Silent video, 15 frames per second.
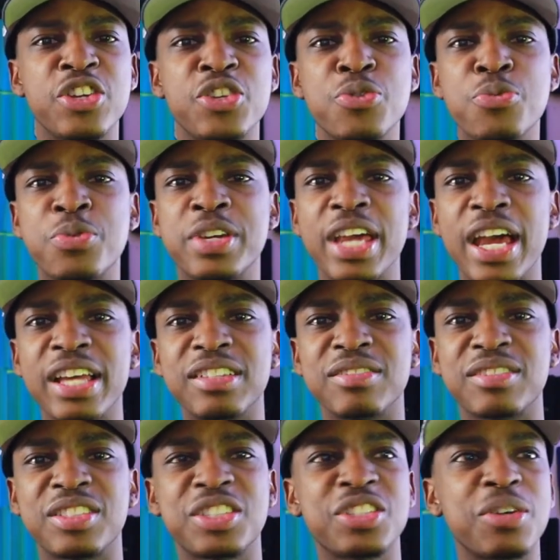you
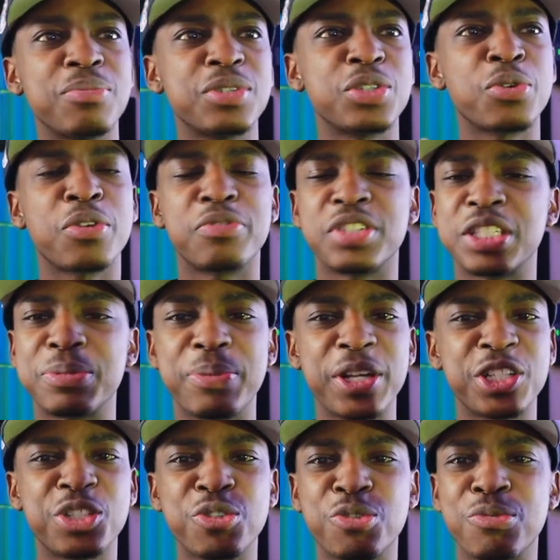get some sort of
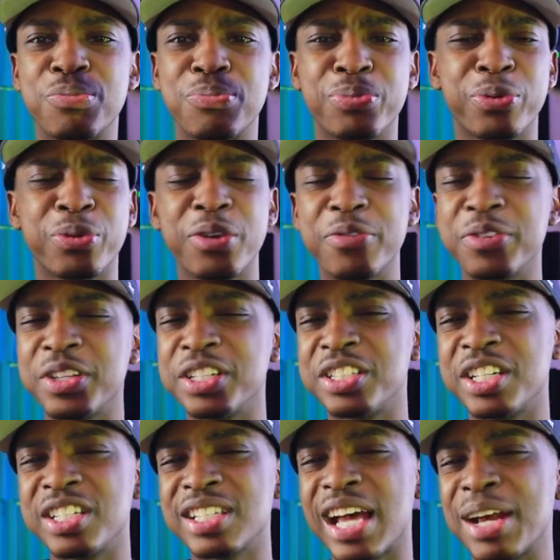special
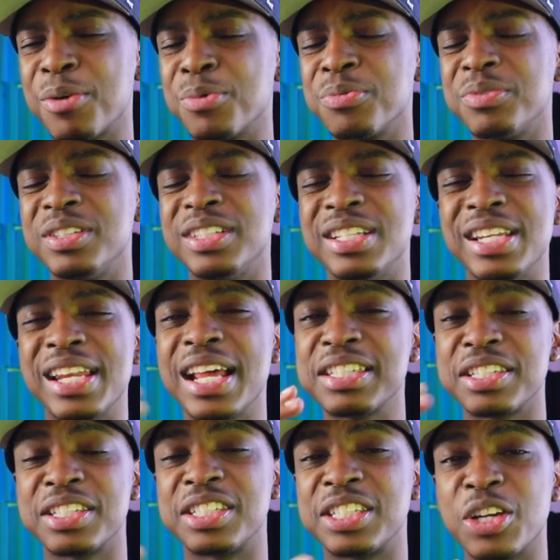privileges. I don't
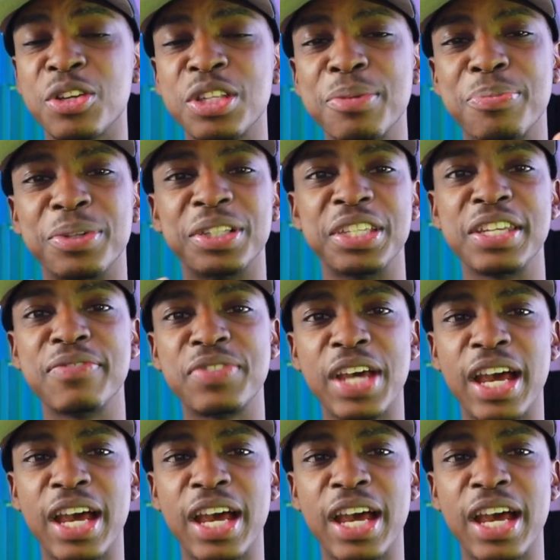necessarily believe